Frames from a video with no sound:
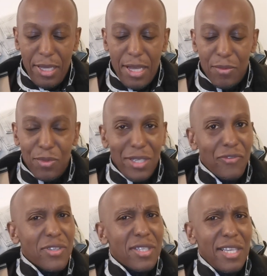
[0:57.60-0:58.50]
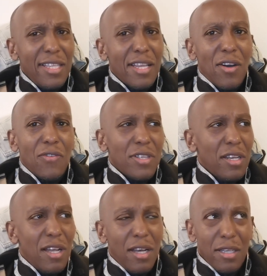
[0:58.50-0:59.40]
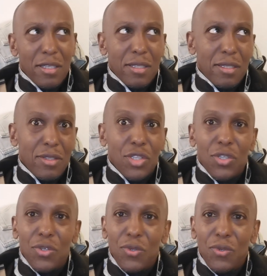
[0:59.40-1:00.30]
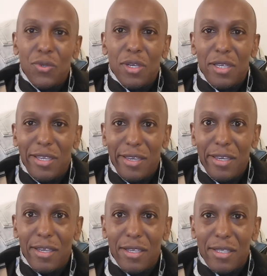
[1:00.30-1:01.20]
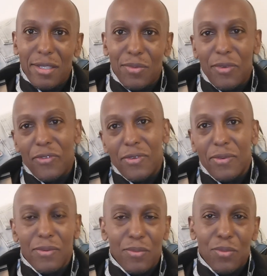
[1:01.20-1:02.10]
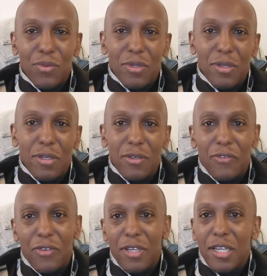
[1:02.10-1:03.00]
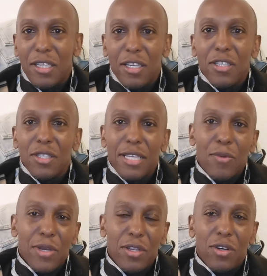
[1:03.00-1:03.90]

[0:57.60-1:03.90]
And we've seen that over the last 2 years with the shenanigans that went